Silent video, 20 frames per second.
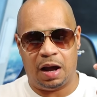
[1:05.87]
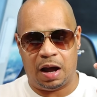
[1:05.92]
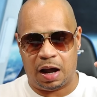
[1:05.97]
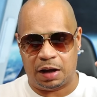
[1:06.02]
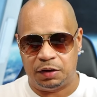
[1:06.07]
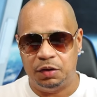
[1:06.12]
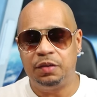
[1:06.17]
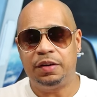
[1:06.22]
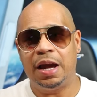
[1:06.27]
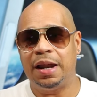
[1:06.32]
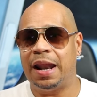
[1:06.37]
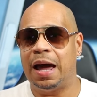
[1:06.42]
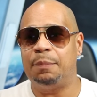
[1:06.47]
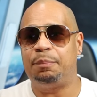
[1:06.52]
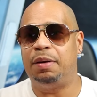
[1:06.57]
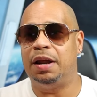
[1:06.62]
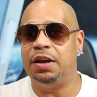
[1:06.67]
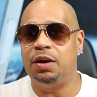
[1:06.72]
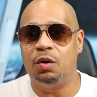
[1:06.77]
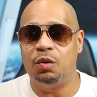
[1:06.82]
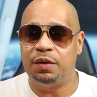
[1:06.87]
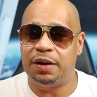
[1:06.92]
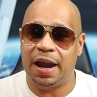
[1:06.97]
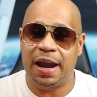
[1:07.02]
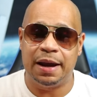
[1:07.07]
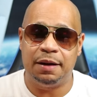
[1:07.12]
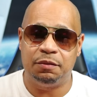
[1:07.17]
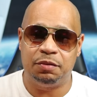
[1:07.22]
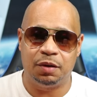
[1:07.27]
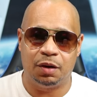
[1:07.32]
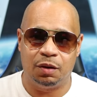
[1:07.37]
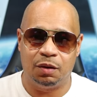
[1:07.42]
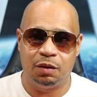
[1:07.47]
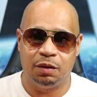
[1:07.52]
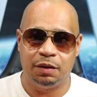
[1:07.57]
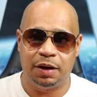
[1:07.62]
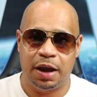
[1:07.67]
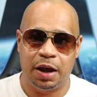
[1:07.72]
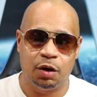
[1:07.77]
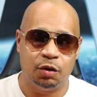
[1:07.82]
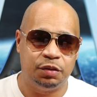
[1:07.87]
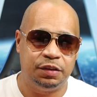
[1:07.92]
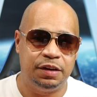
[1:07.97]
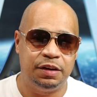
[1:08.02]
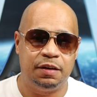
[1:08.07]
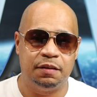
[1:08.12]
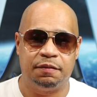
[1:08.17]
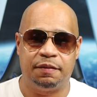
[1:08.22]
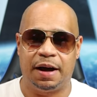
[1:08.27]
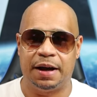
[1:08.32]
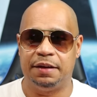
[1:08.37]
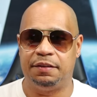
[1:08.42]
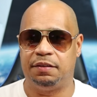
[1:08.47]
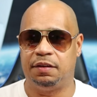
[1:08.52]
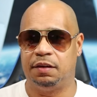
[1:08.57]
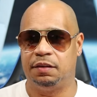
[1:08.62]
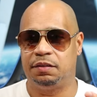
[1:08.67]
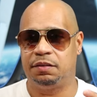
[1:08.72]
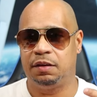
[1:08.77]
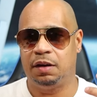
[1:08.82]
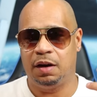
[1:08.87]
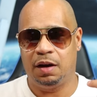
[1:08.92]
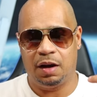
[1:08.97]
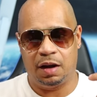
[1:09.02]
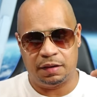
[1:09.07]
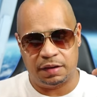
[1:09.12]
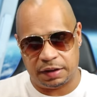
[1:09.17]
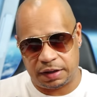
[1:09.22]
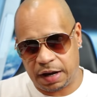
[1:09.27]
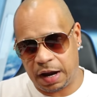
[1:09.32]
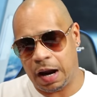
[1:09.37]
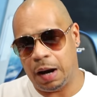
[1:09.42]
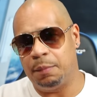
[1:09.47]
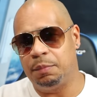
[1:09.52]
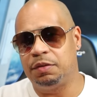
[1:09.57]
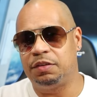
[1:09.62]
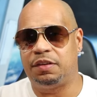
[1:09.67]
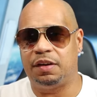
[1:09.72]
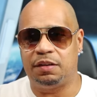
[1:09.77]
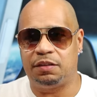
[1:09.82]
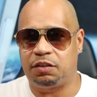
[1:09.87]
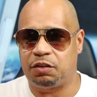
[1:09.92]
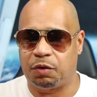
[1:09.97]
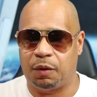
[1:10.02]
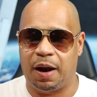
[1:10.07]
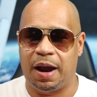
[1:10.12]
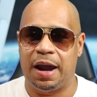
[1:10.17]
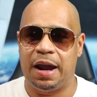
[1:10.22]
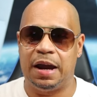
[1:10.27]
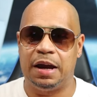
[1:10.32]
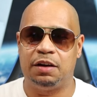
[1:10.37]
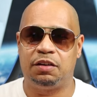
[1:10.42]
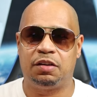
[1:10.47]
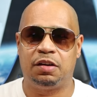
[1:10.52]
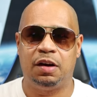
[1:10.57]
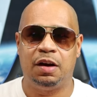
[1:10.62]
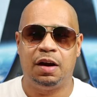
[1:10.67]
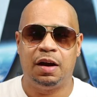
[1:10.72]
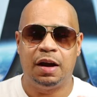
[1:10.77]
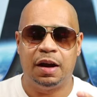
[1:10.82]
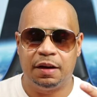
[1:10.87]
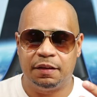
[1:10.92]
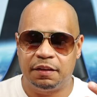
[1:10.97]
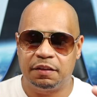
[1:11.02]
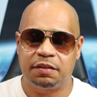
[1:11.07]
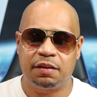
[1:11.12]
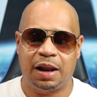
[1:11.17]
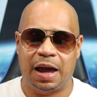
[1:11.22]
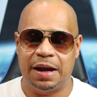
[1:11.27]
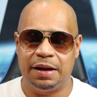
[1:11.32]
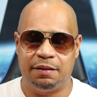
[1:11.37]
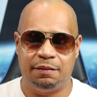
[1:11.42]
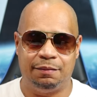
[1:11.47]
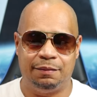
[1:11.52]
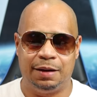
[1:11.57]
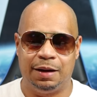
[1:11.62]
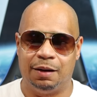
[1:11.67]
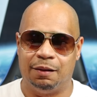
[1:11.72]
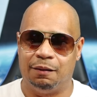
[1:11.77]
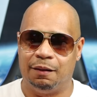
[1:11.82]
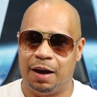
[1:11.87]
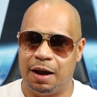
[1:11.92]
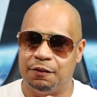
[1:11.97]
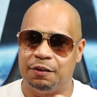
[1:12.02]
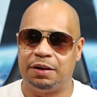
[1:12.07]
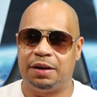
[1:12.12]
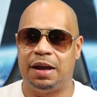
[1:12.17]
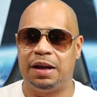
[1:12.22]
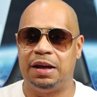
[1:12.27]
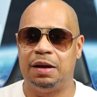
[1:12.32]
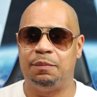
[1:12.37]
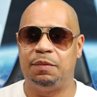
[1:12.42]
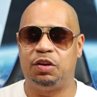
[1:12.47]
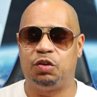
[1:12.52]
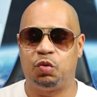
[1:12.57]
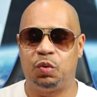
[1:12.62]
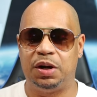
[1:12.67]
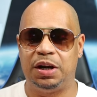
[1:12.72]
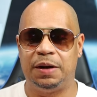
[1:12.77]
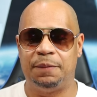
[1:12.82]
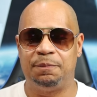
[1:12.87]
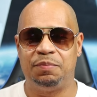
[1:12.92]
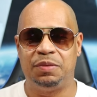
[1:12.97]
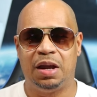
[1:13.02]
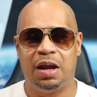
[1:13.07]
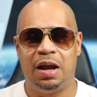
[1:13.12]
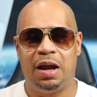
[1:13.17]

Uh, you cannot play no games on LG devices. The cameras is trash, and just like you know everything in between.